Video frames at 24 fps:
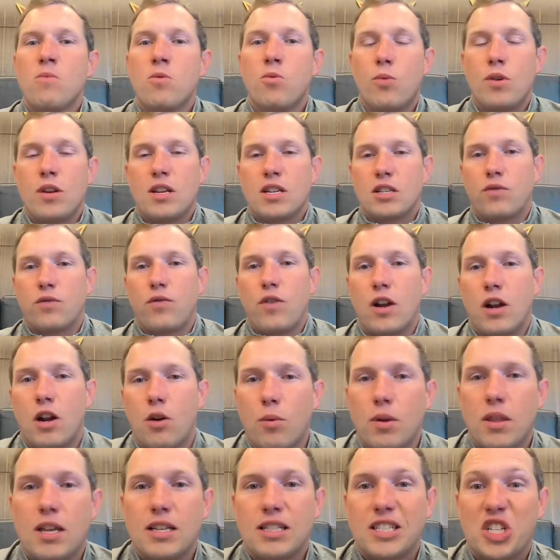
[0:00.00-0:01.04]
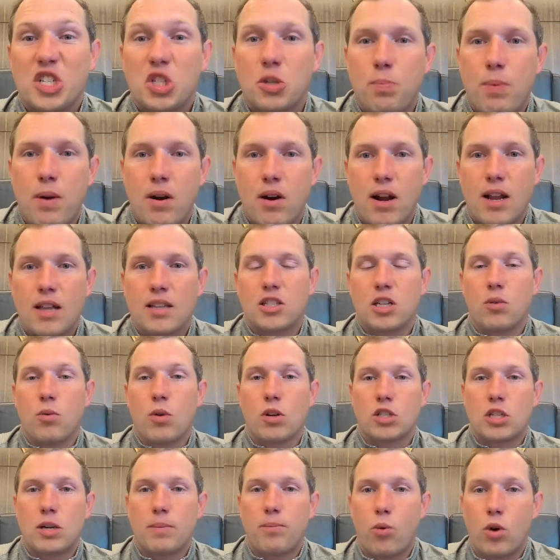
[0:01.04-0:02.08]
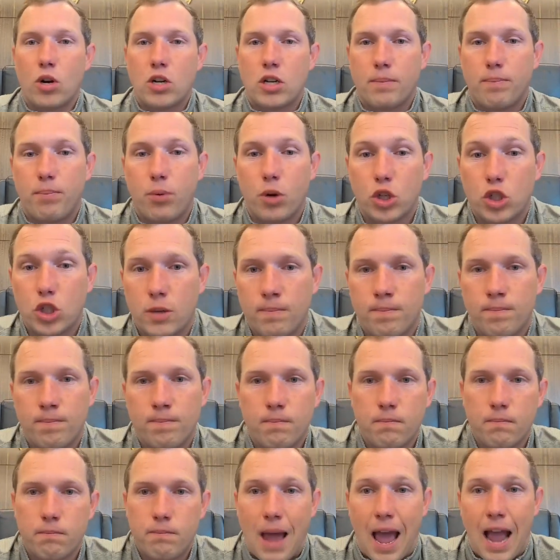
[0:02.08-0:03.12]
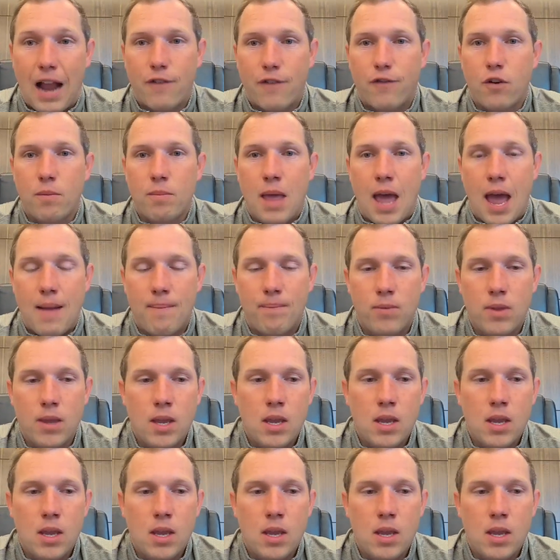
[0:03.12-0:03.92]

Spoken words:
We just figured with his experience, there wasn't a point to push him back from that.